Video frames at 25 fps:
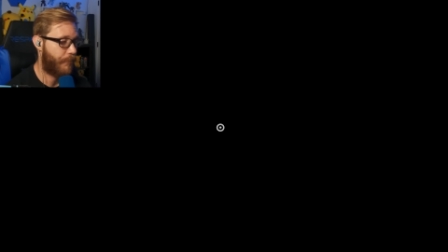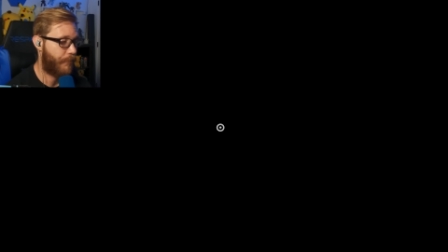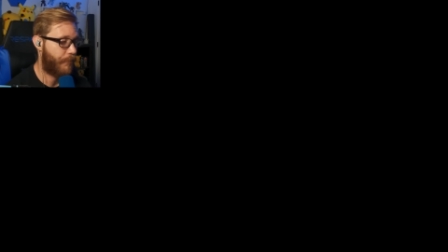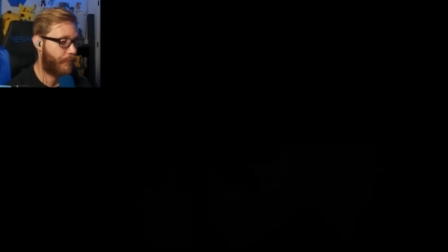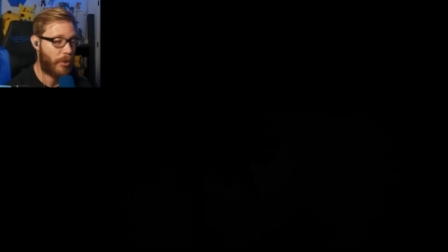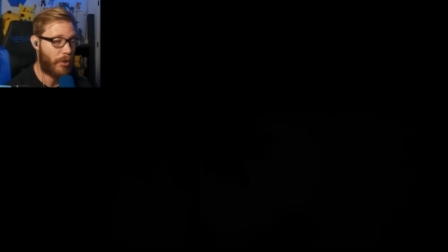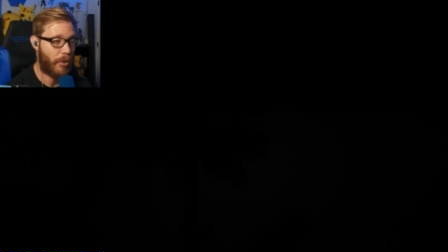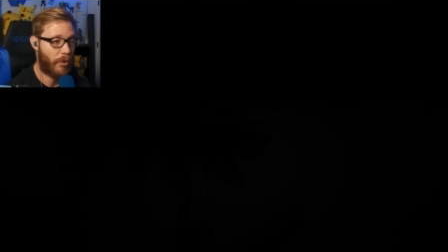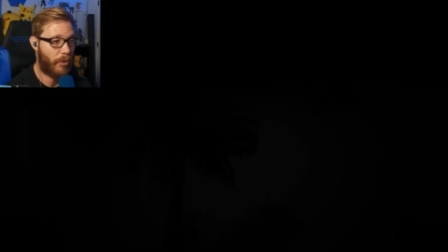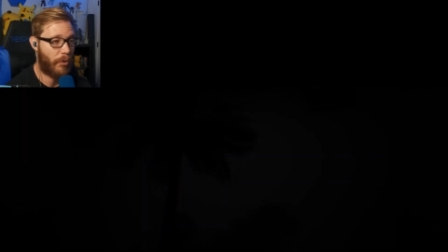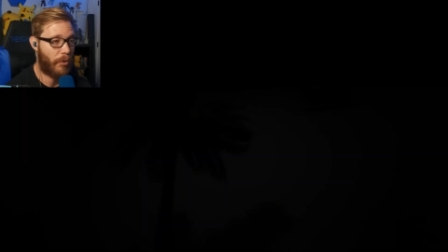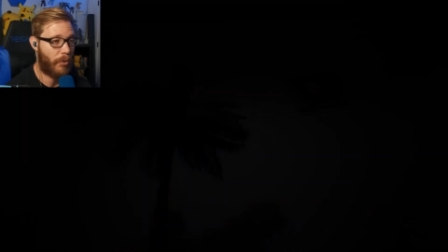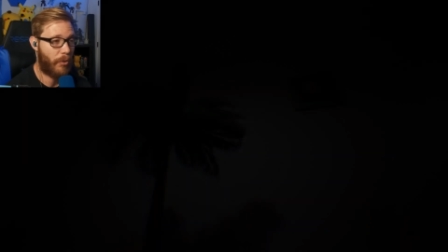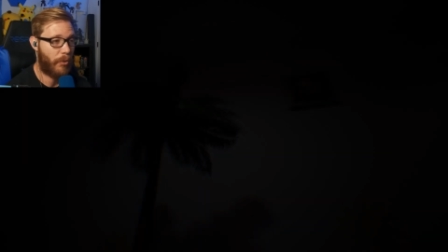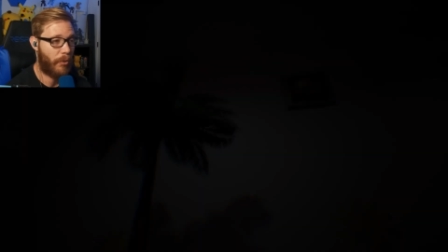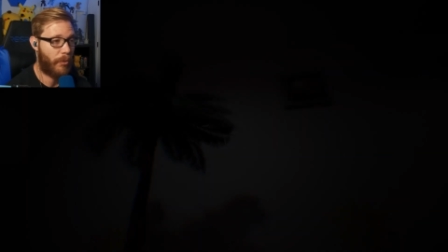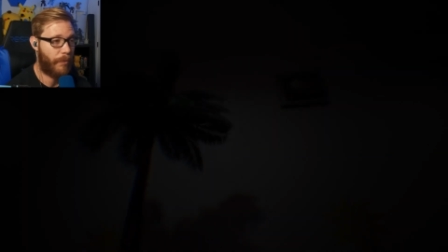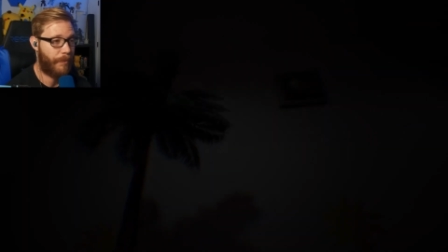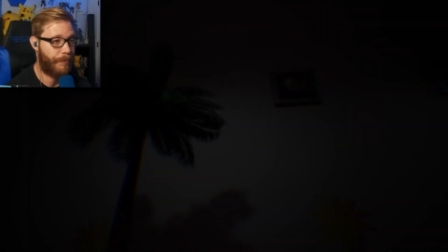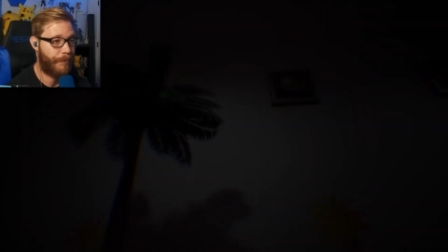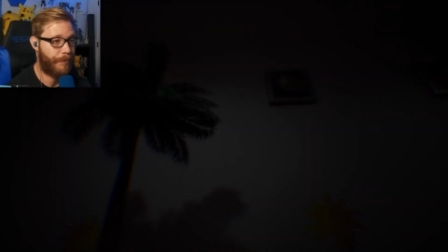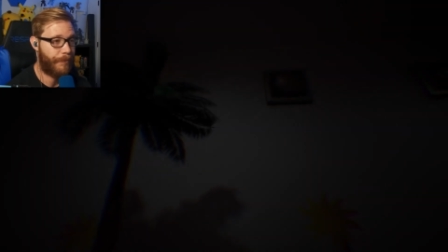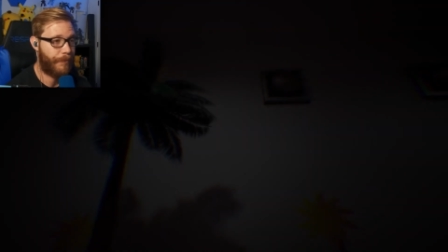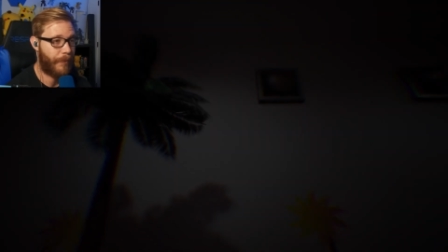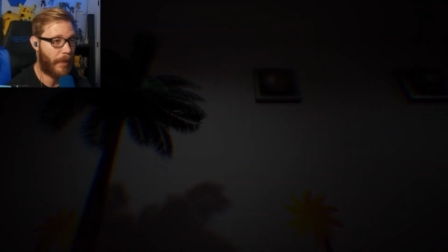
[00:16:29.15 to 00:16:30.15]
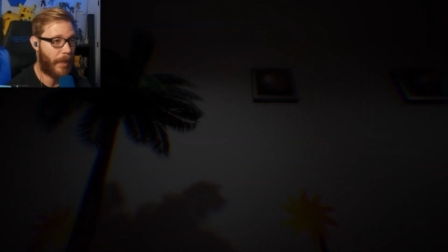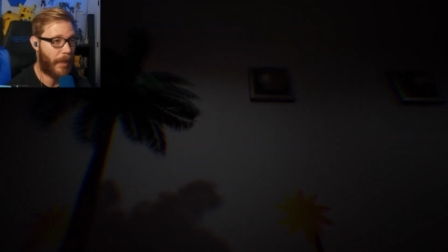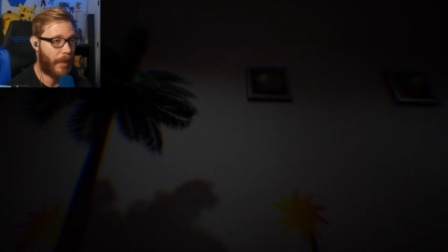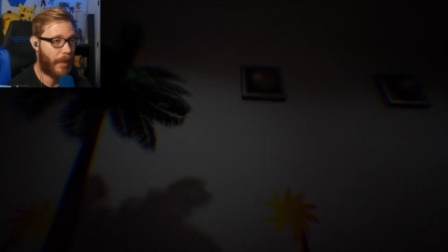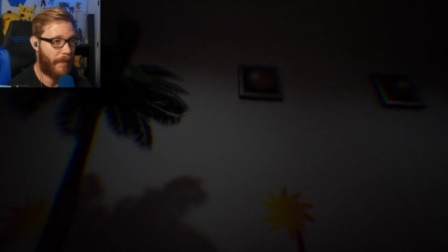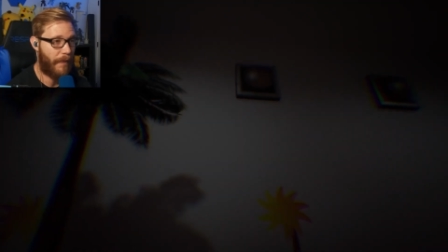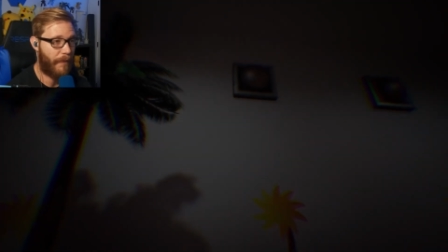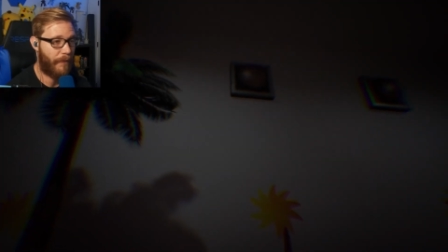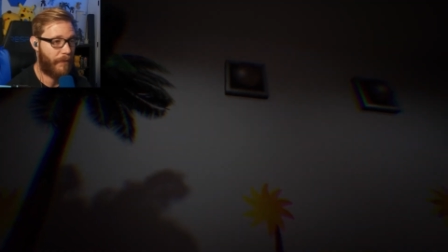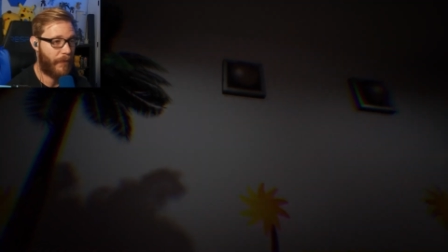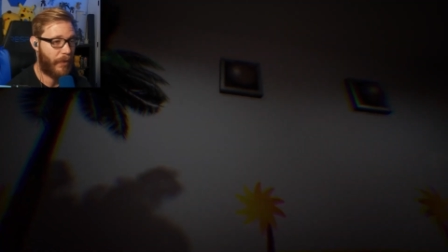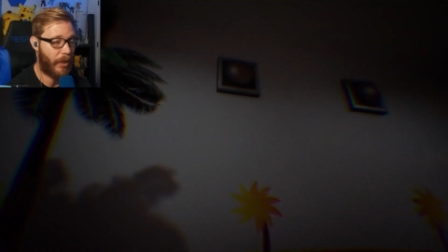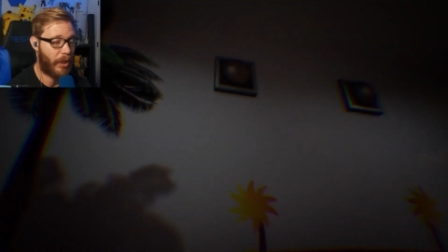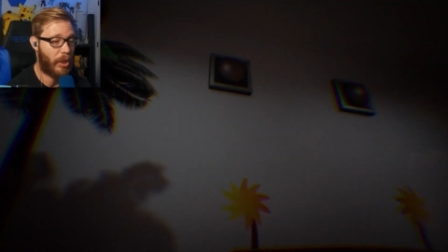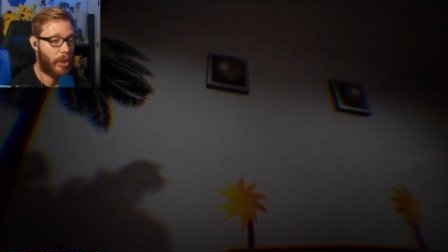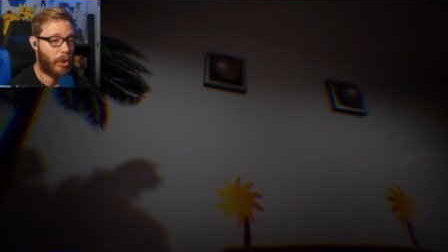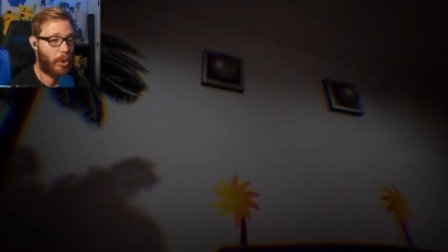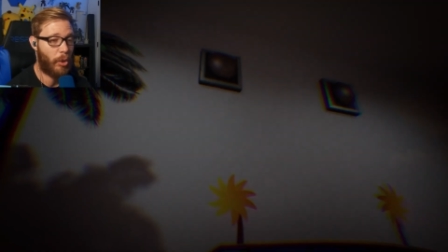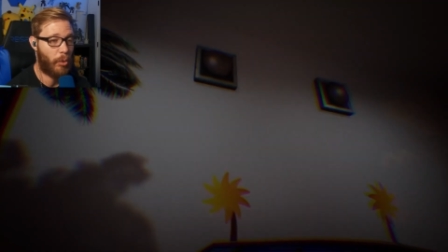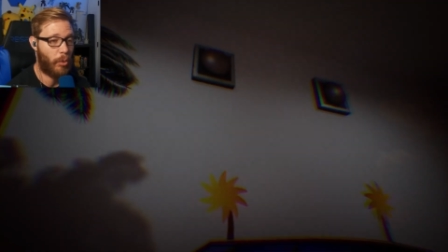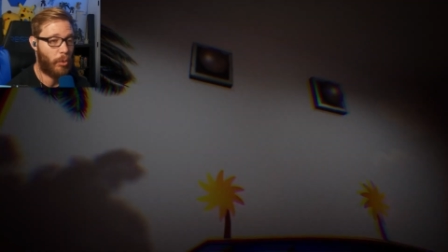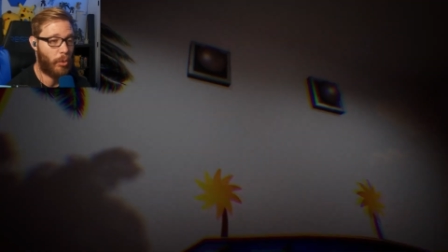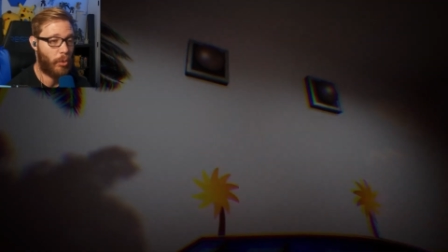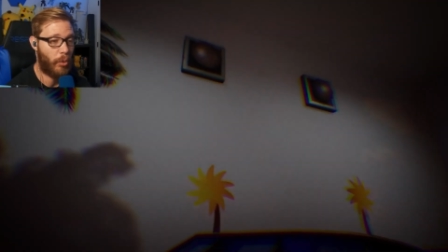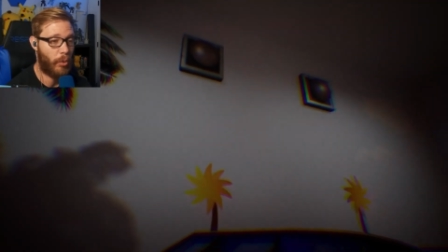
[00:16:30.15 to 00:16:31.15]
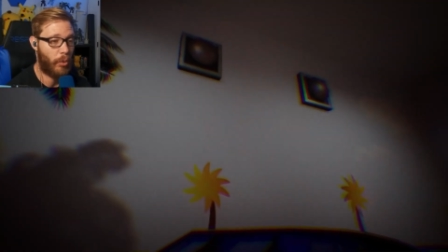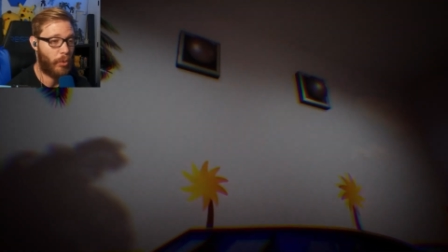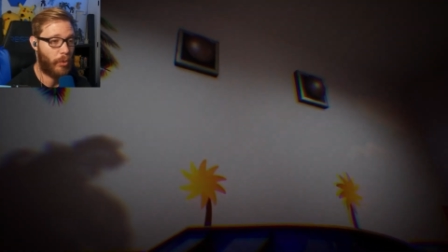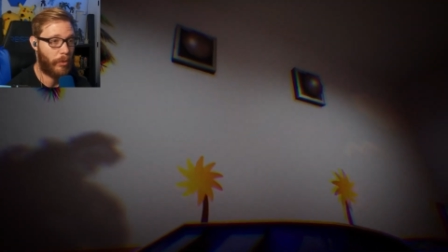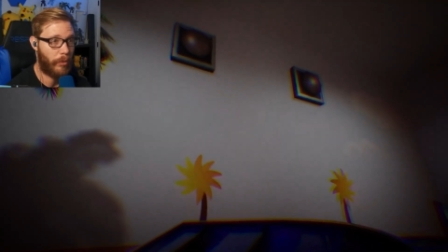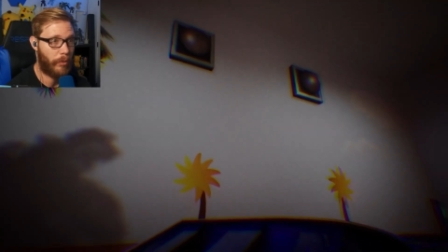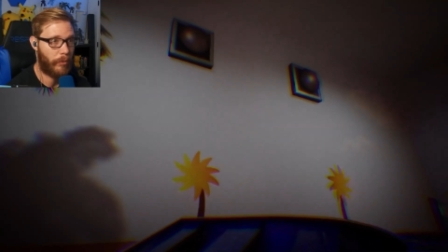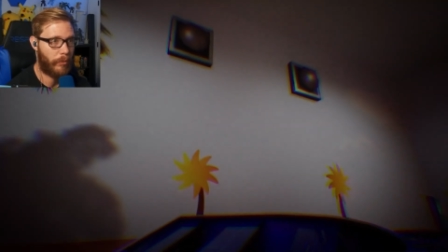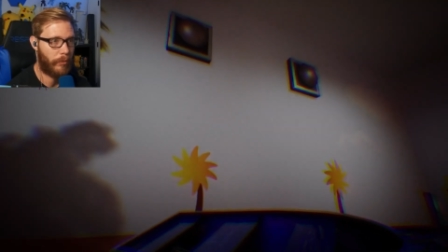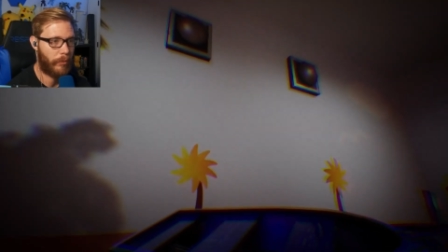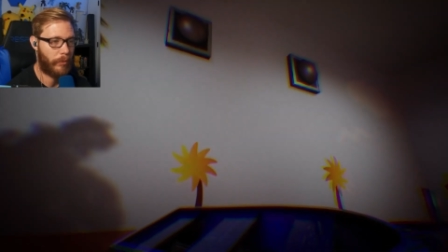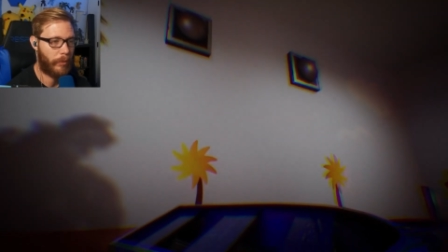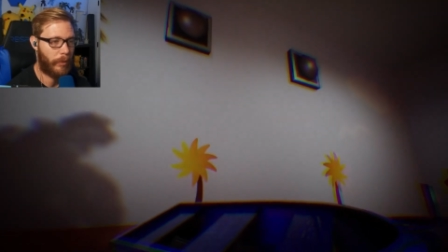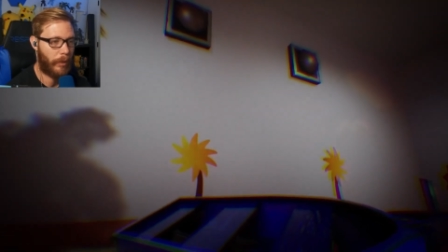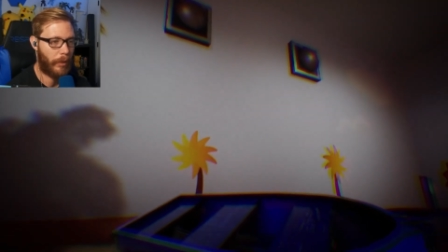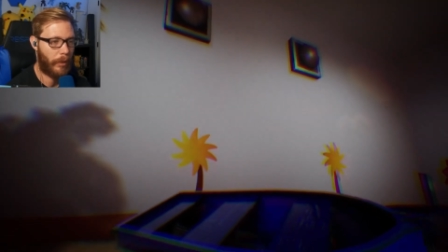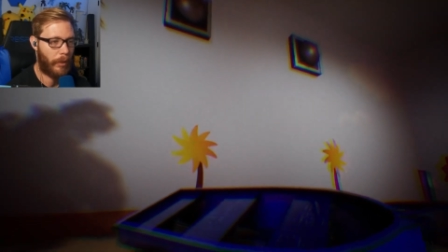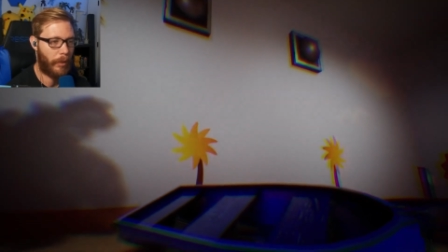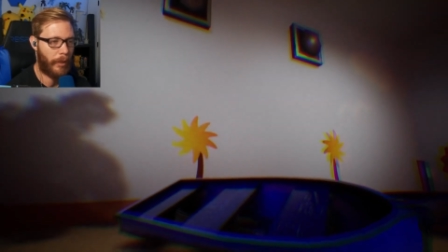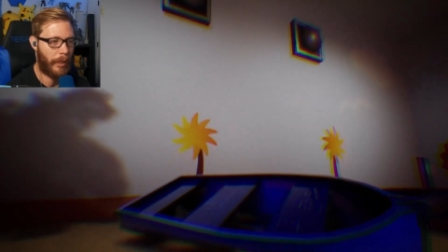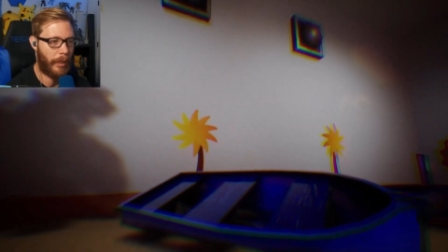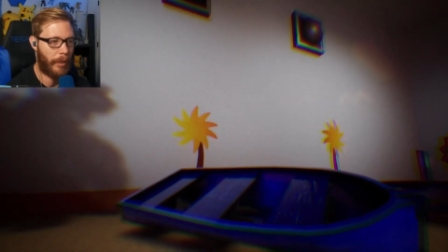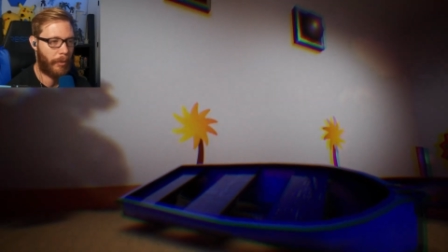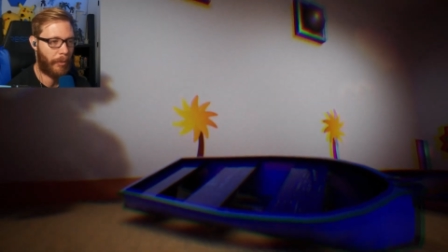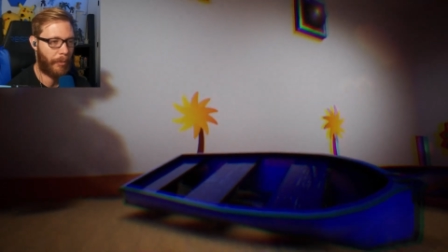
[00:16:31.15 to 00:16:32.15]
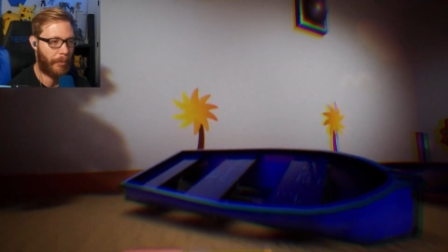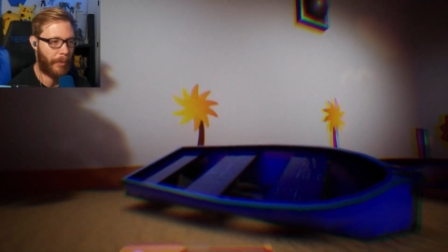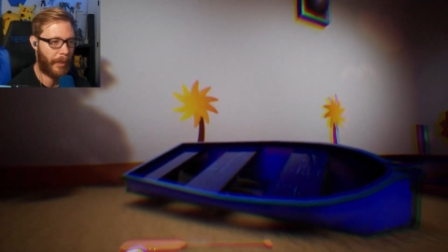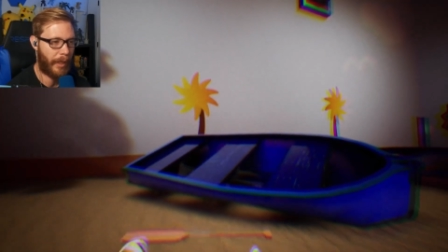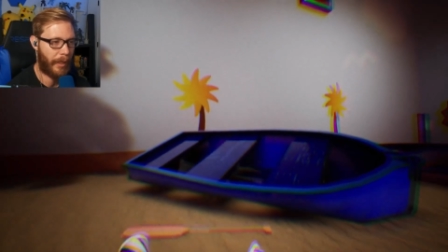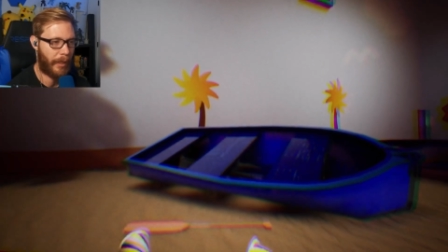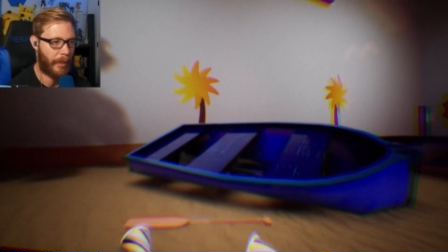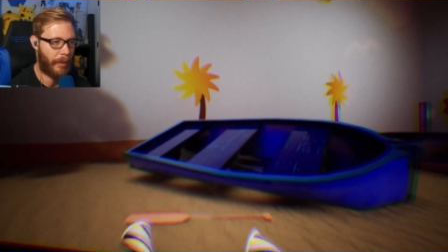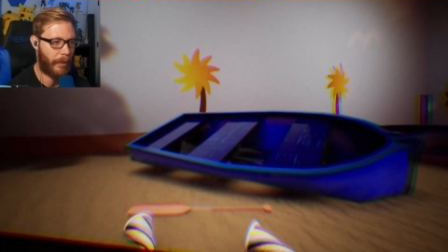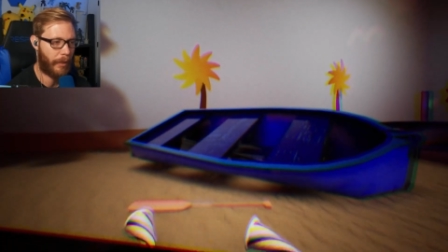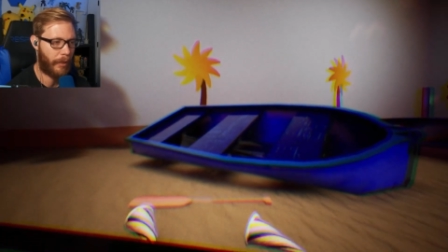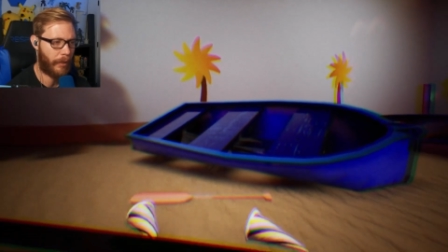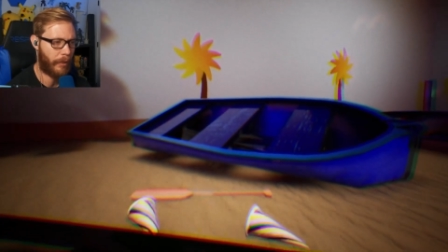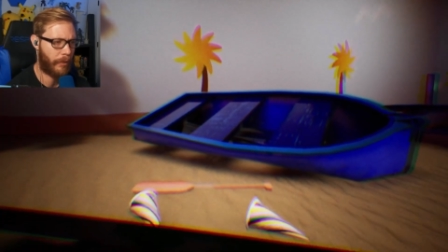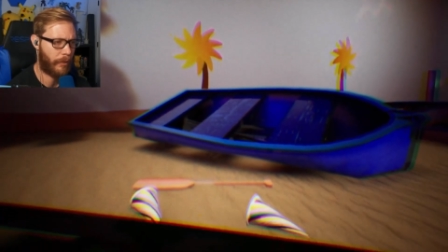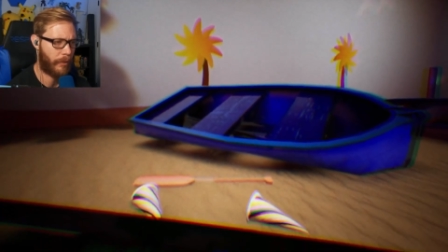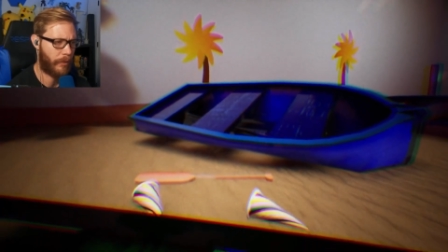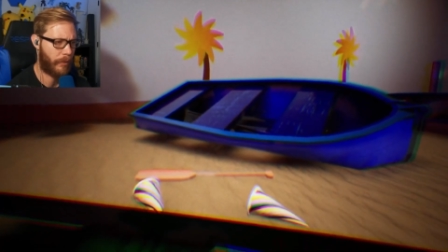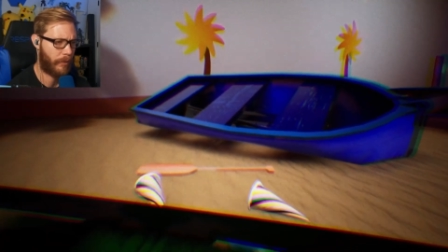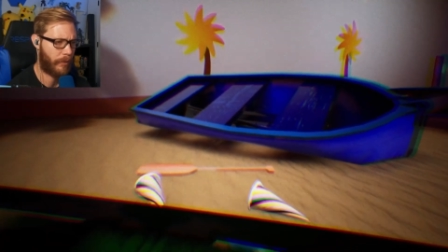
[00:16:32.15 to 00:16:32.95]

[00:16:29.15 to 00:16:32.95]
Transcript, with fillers: So, fuck you. Oh, hey, we're back here.